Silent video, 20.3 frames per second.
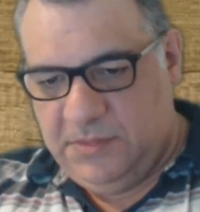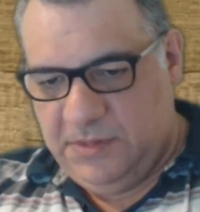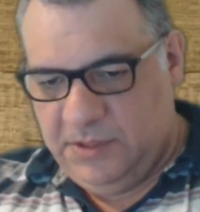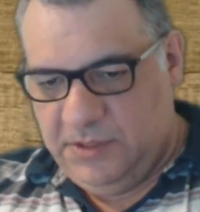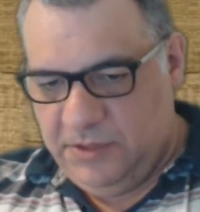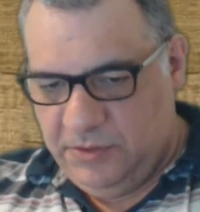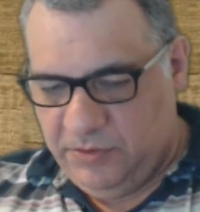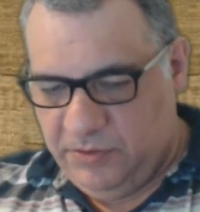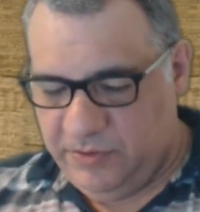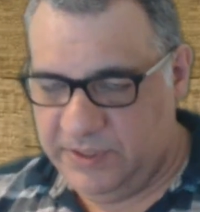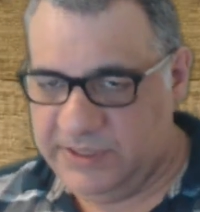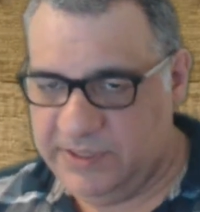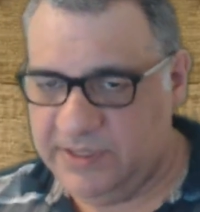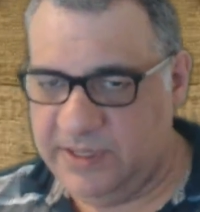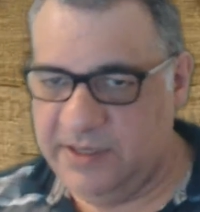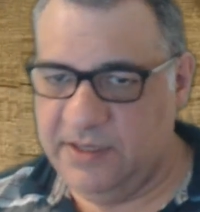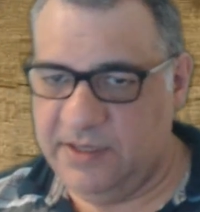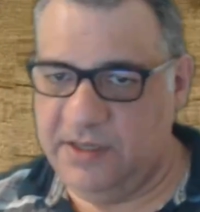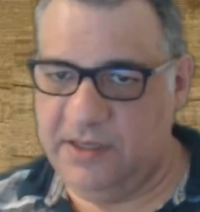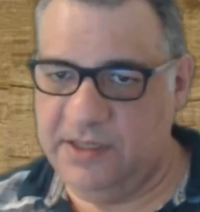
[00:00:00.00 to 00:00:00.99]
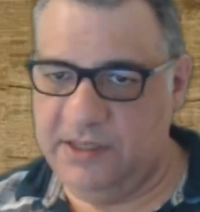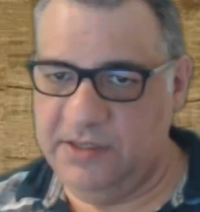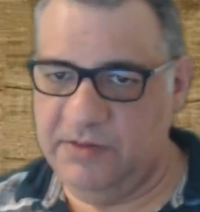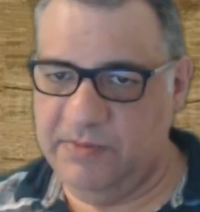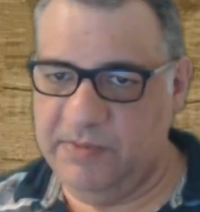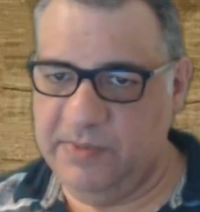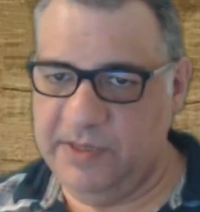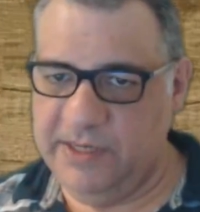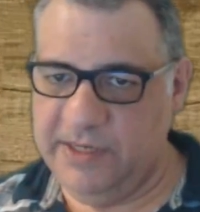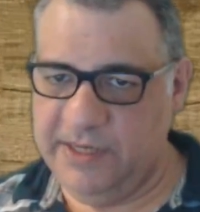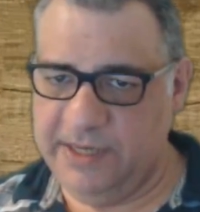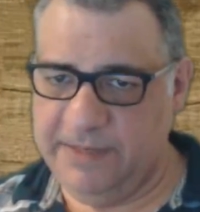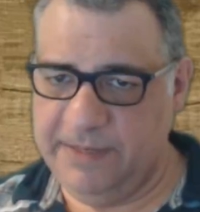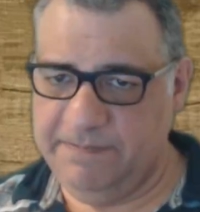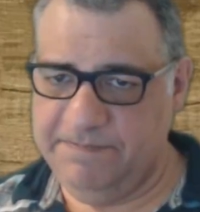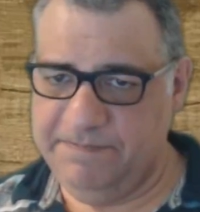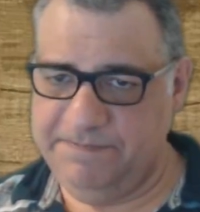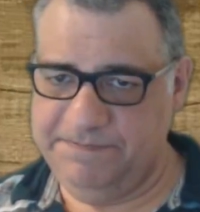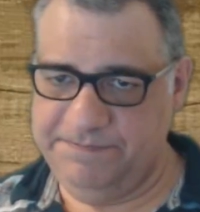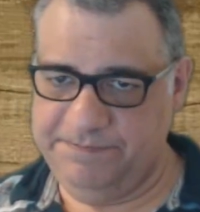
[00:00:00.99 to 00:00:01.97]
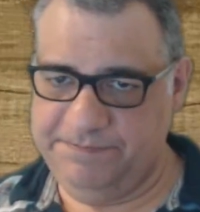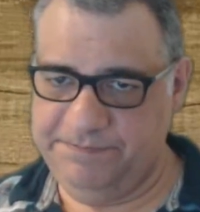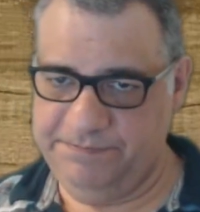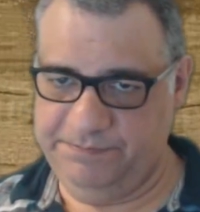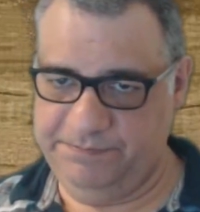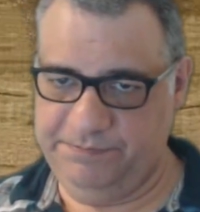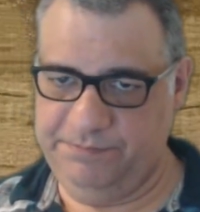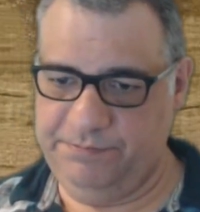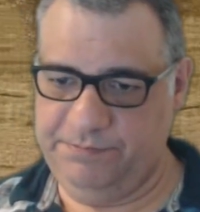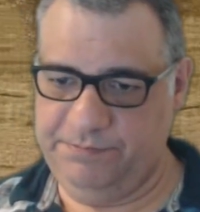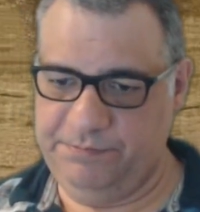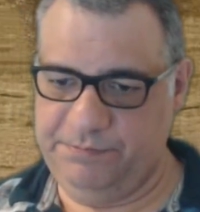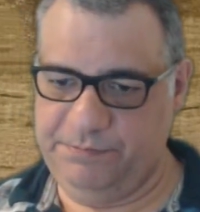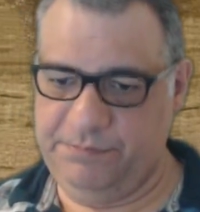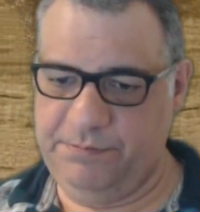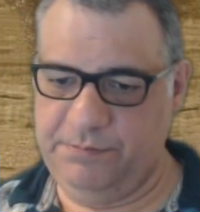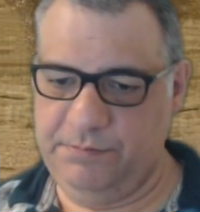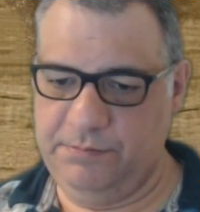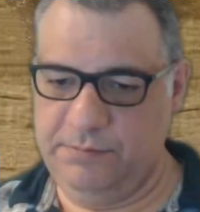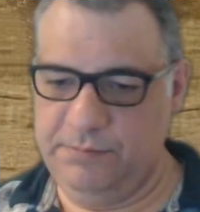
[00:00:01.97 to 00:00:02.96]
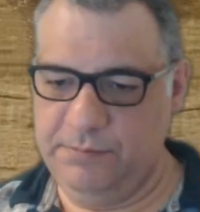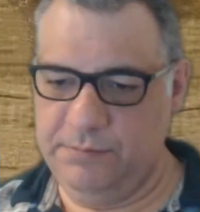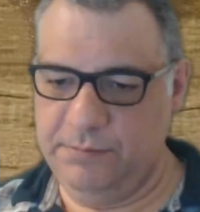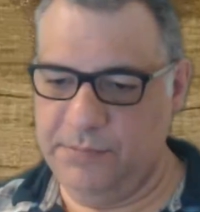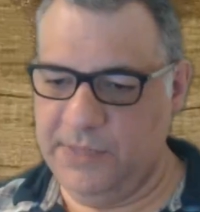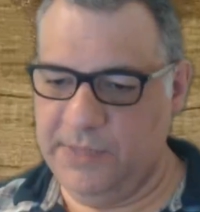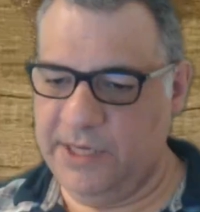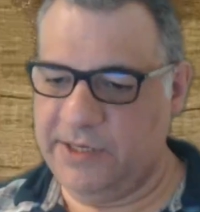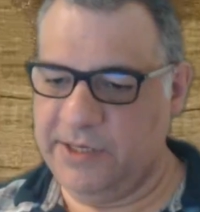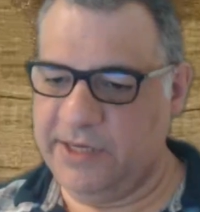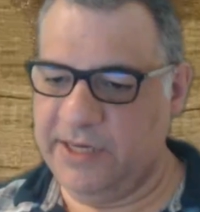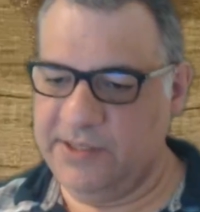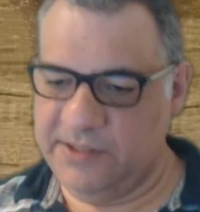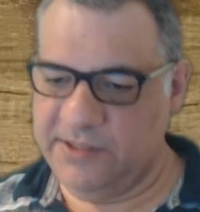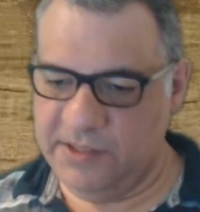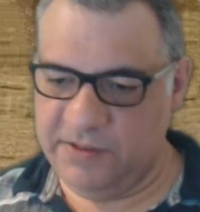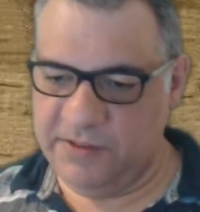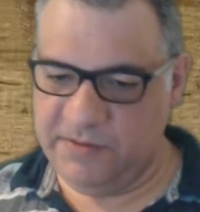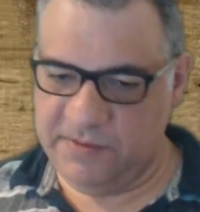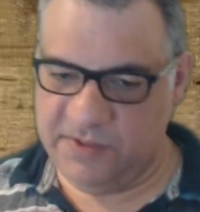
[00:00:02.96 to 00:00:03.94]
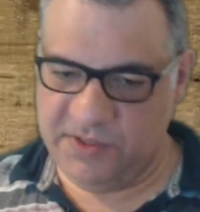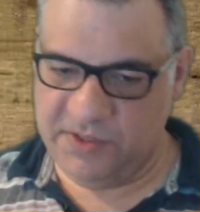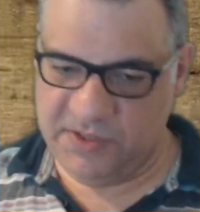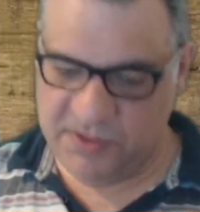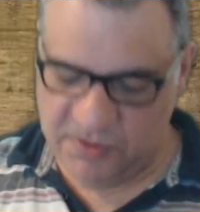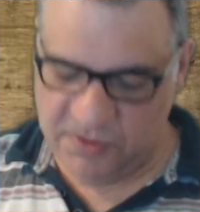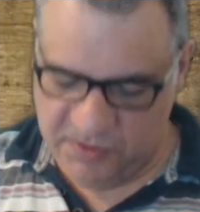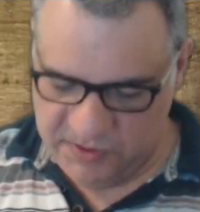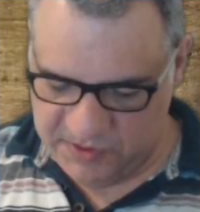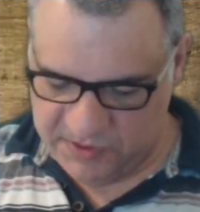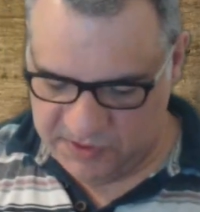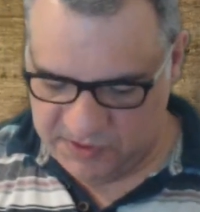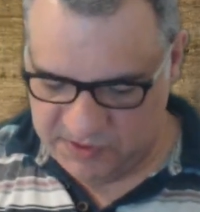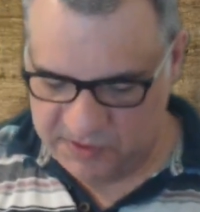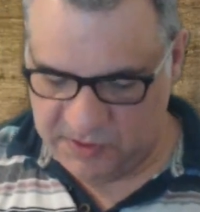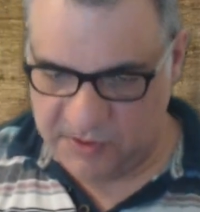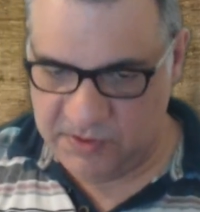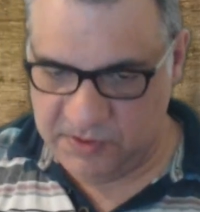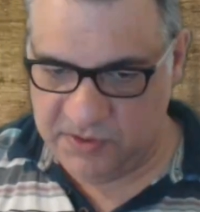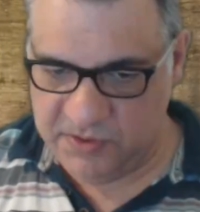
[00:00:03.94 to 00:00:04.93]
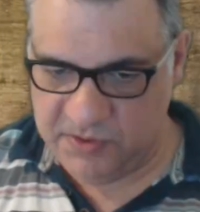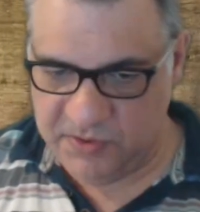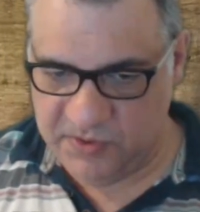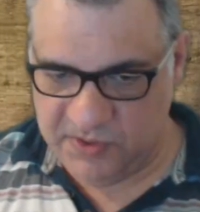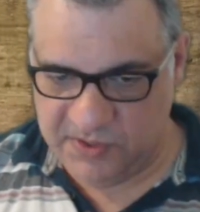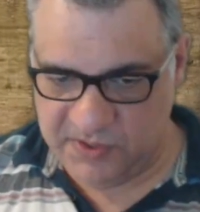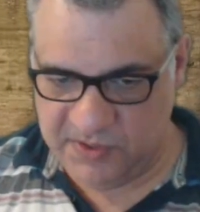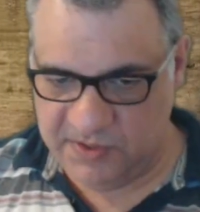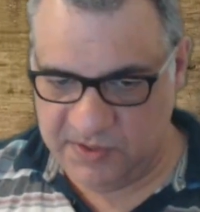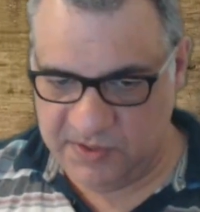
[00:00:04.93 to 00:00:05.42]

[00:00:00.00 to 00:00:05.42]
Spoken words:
Or is there a bullet game? Okay, so the scores on the doors